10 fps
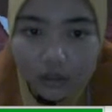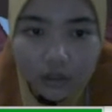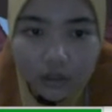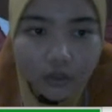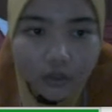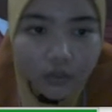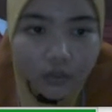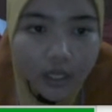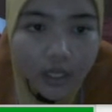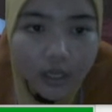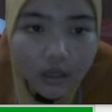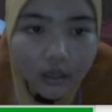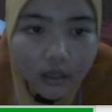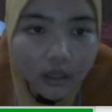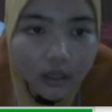this one,
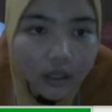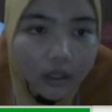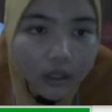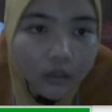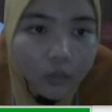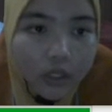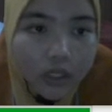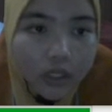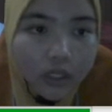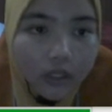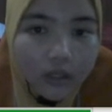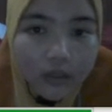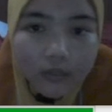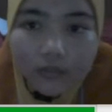then we